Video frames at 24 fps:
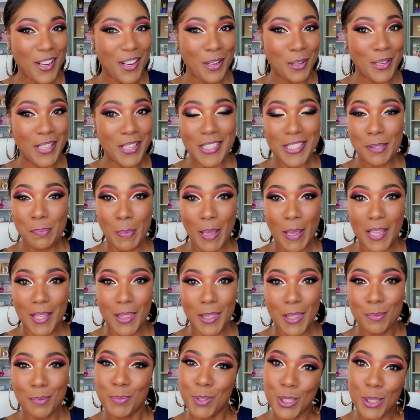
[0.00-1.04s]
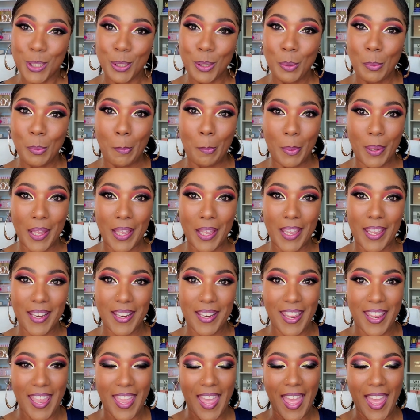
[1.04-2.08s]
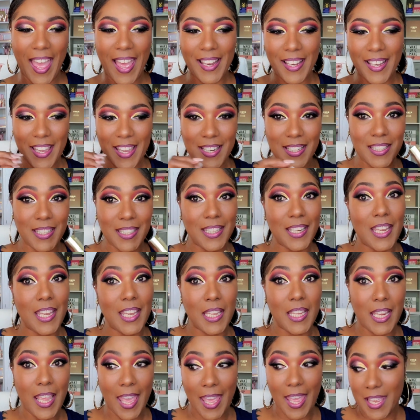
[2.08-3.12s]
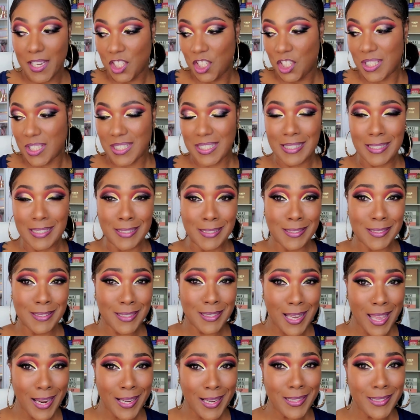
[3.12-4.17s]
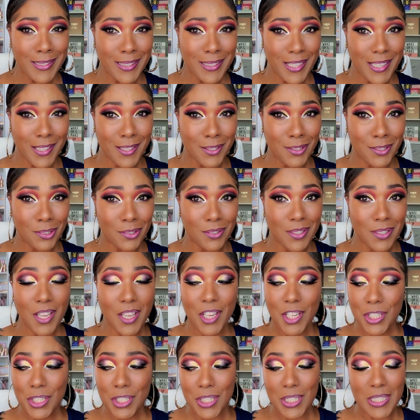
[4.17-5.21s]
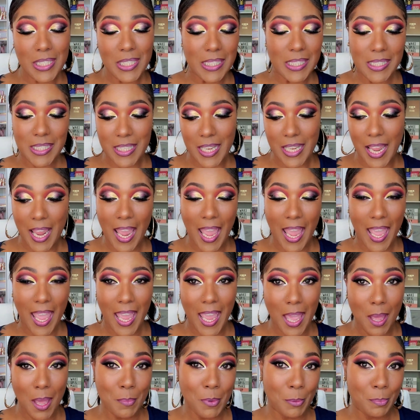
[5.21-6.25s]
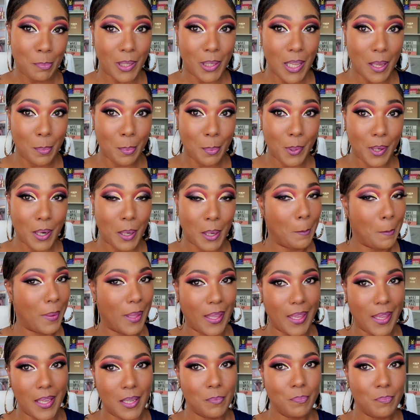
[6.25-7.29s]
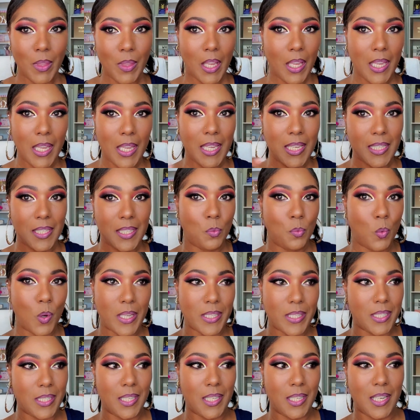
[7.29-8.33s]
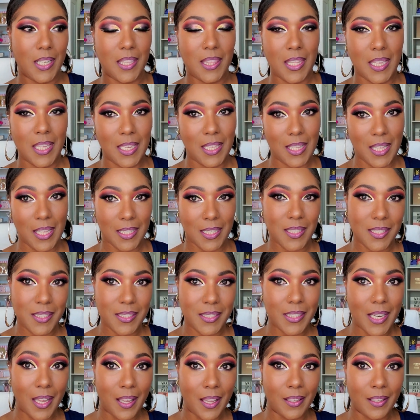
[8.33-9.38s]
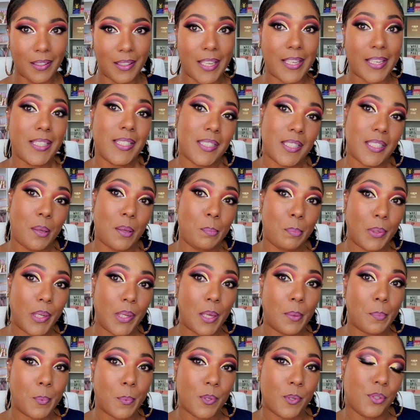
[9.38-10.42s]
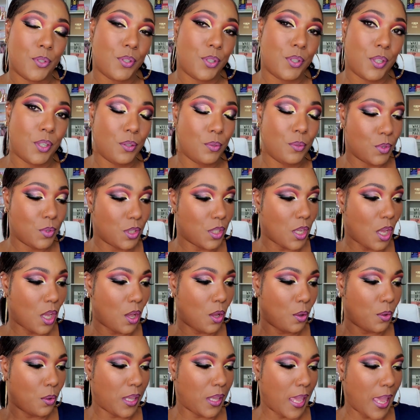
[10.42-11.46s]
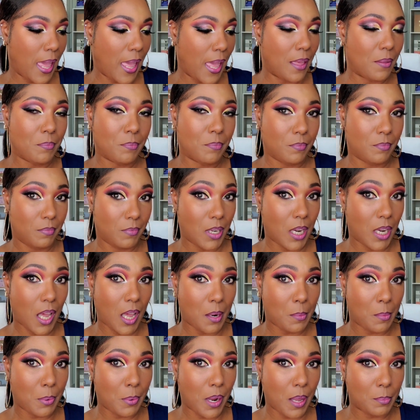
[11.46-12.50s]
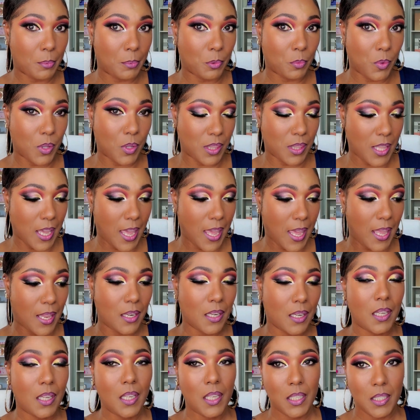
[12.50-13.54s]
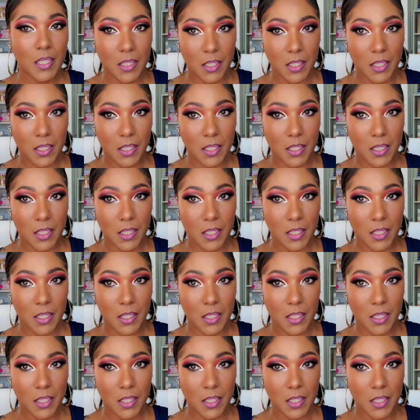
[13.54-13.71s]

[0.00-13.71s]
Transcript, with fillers: so I don't expect them to, but yeah, I liked it. It had just a slight tingle just to say, hey, I'm a plumper, but it wasn't anything that stung like some plumpers do. So yeah, not a problem with that.